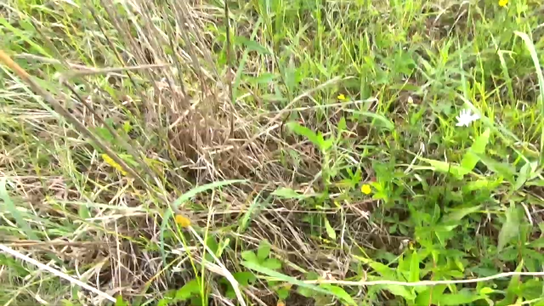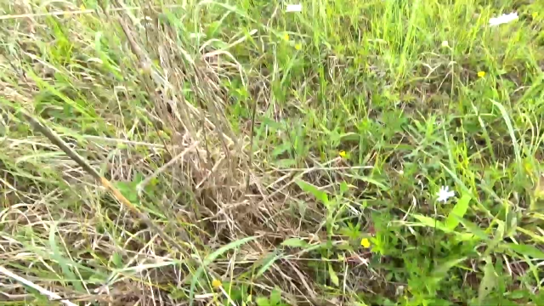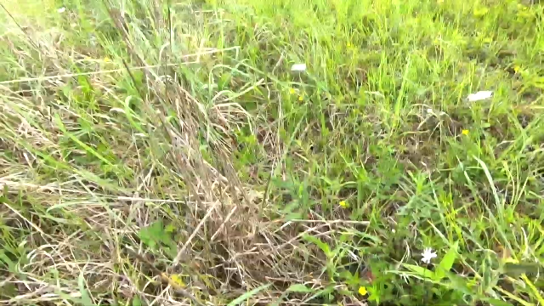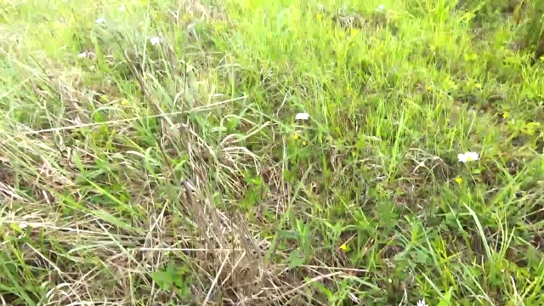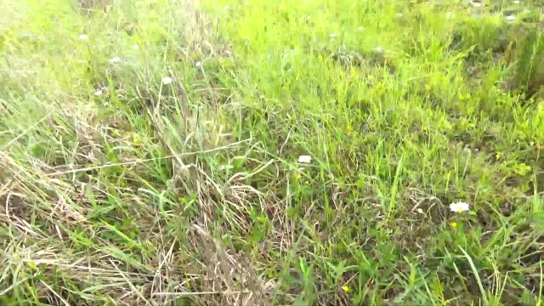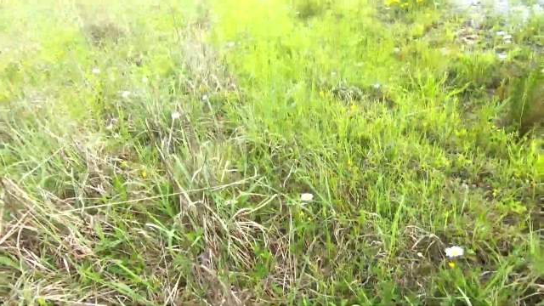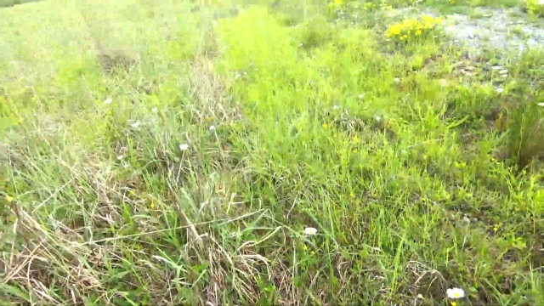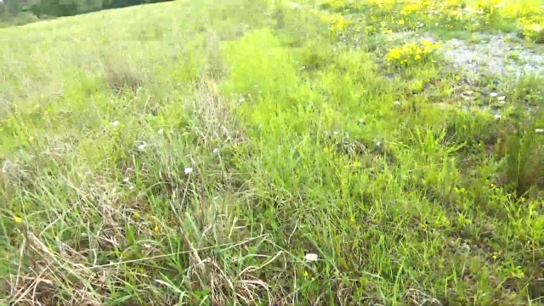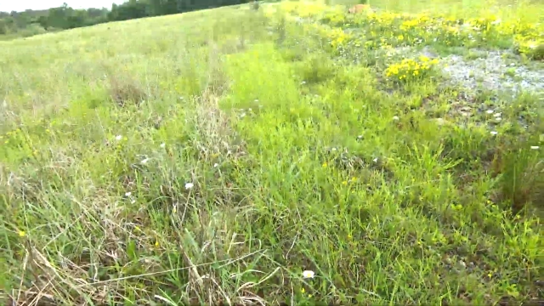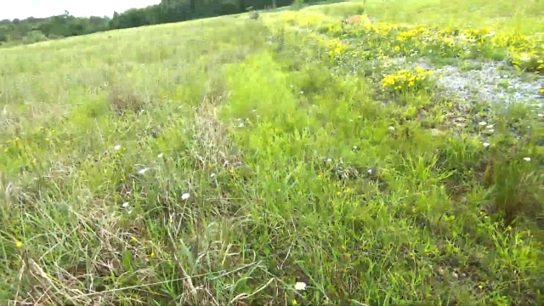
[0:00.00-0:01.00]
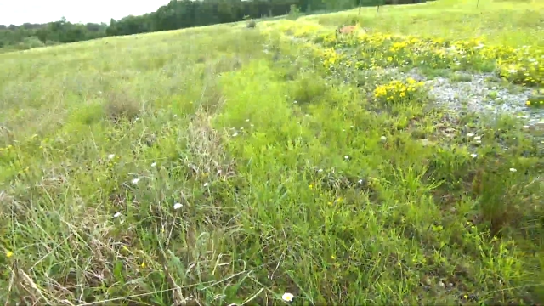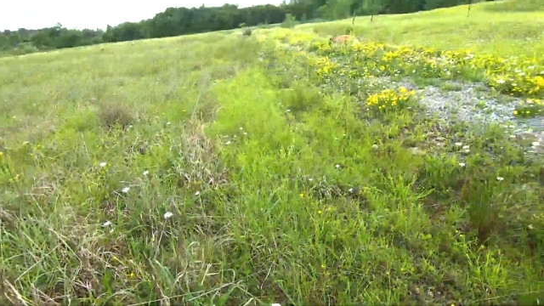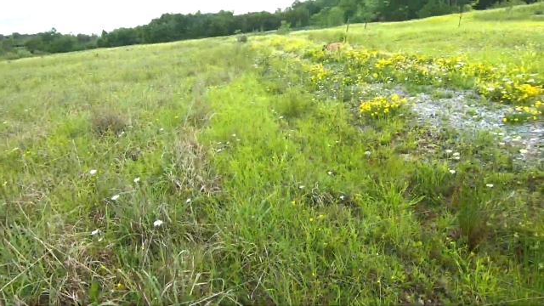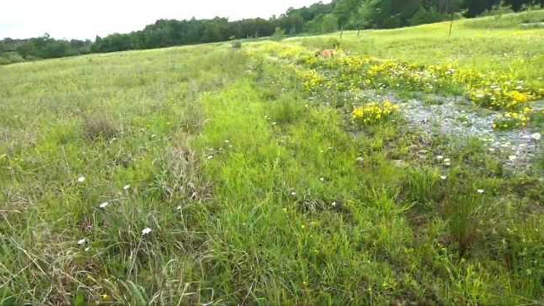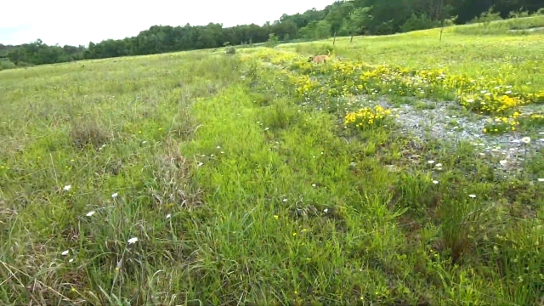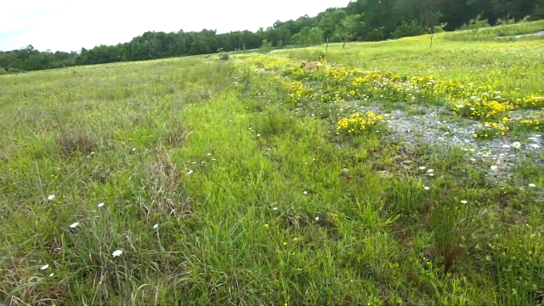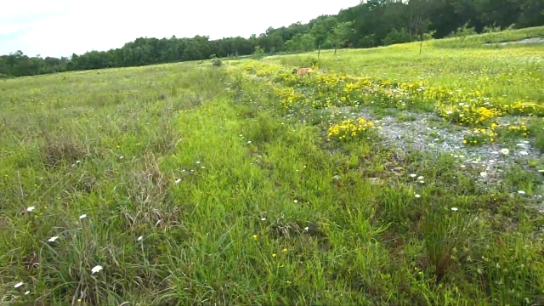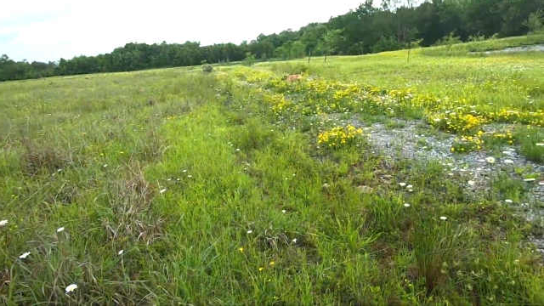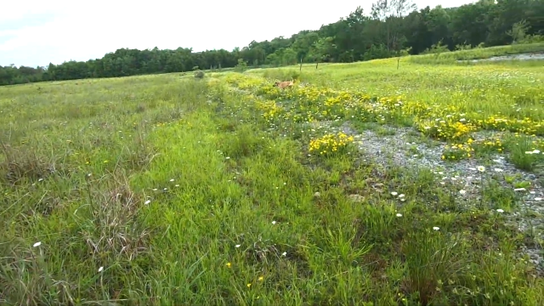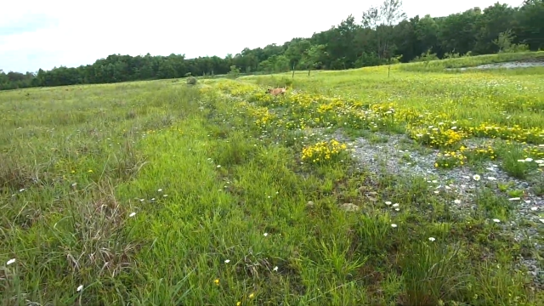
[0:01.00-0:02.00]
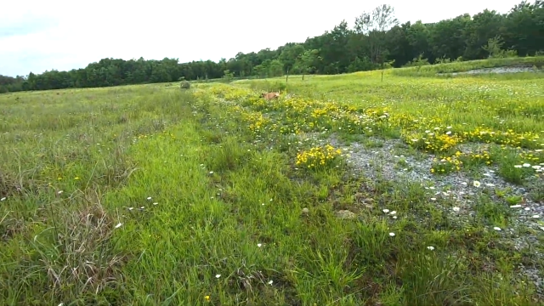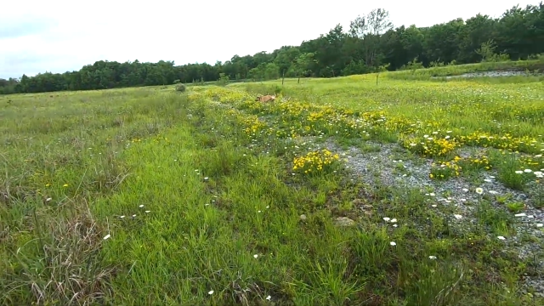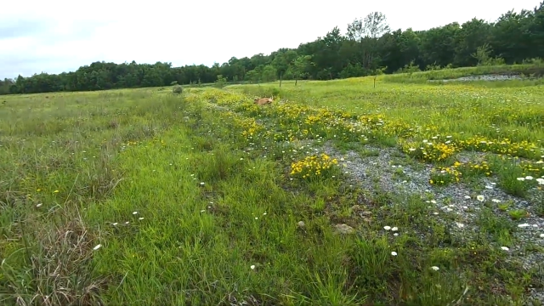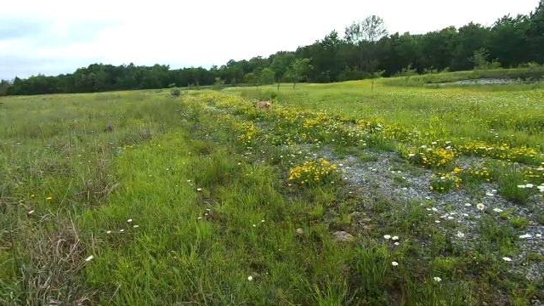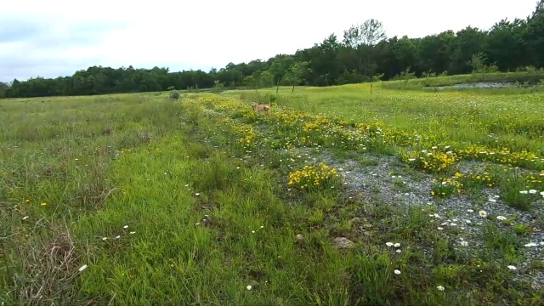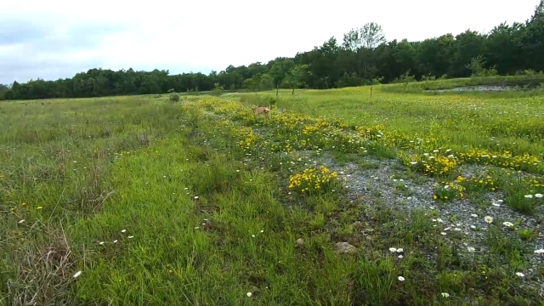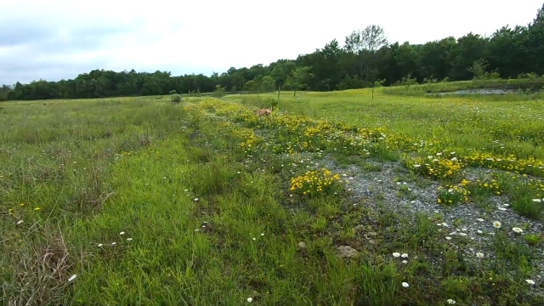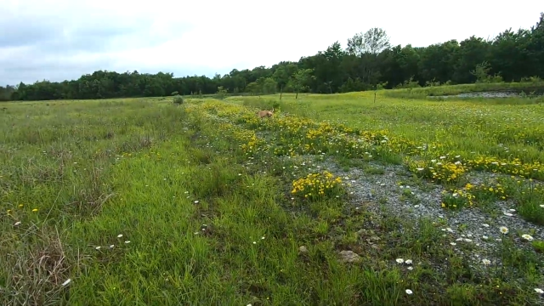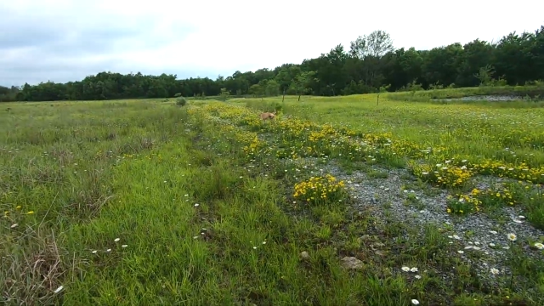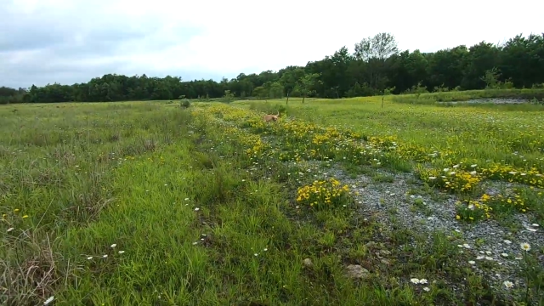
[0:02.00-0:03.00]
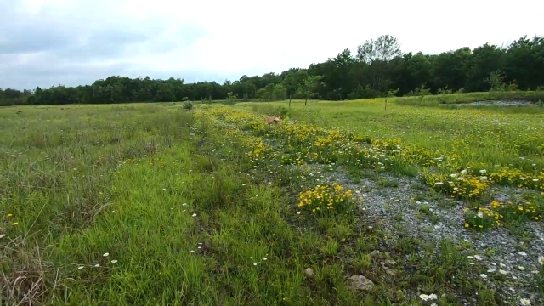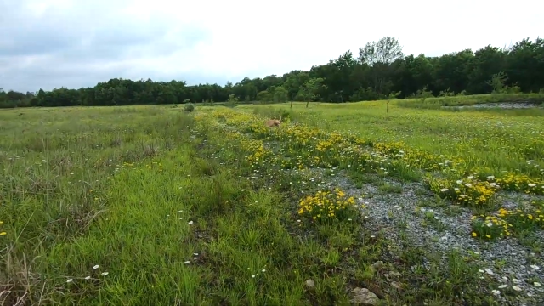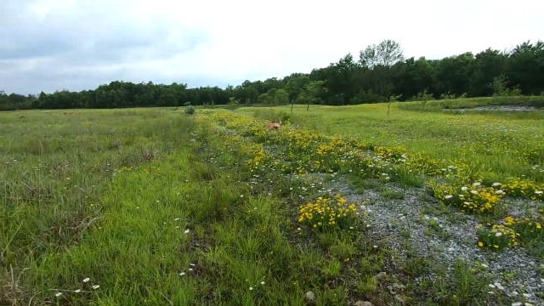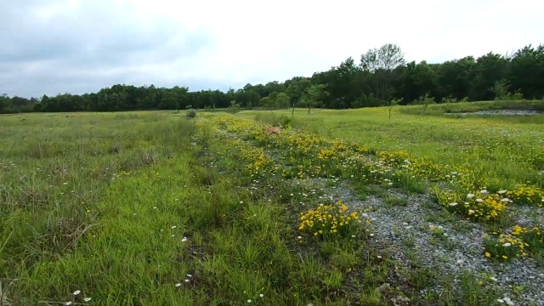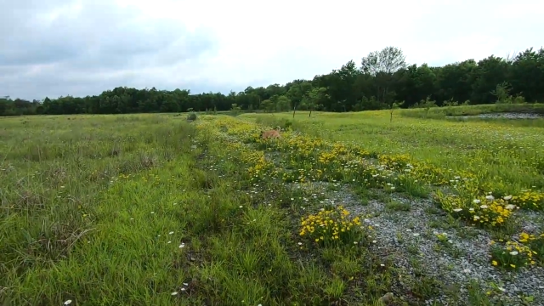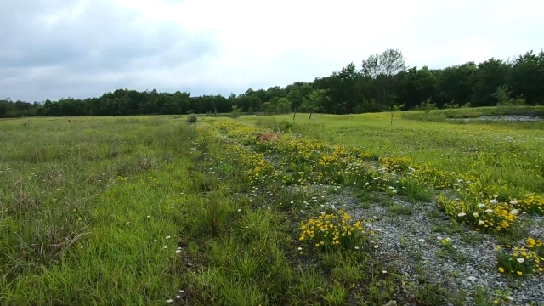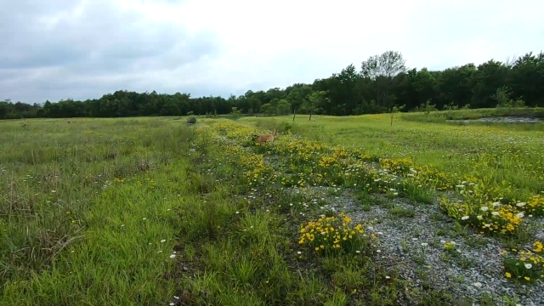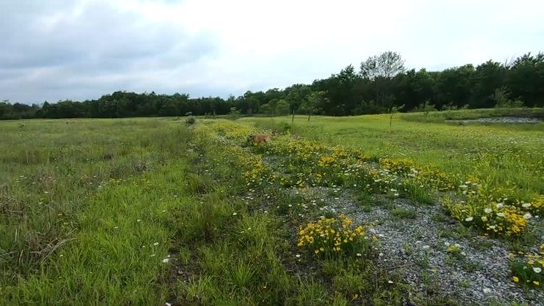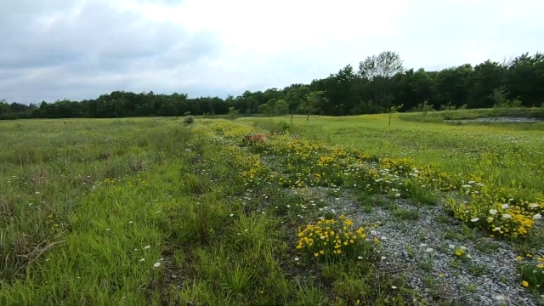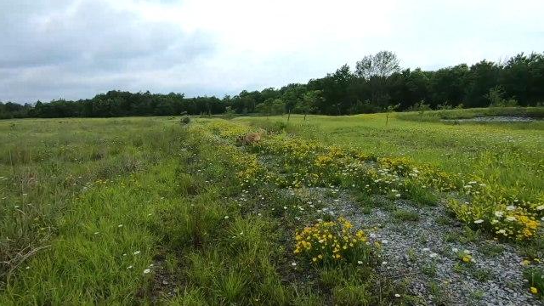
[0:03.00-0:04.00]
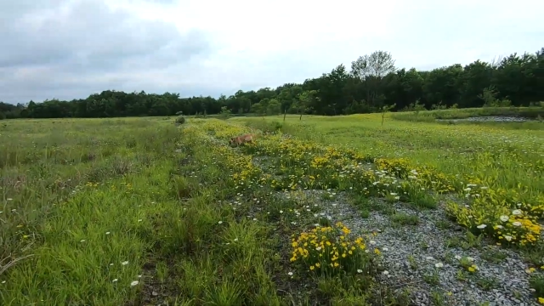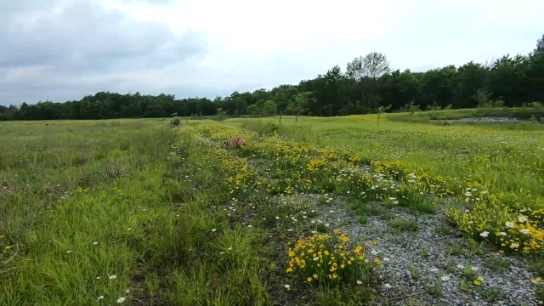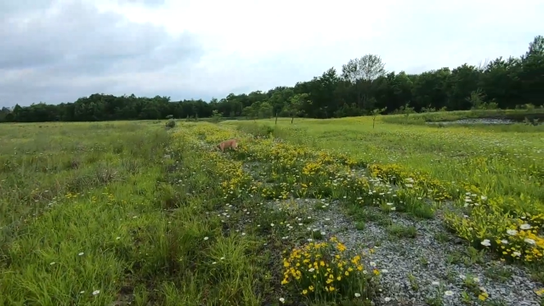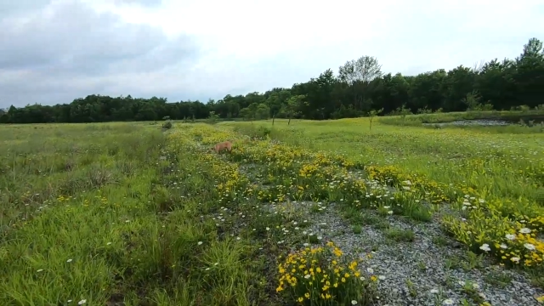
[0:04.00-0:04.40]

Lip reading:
(no speaker visible)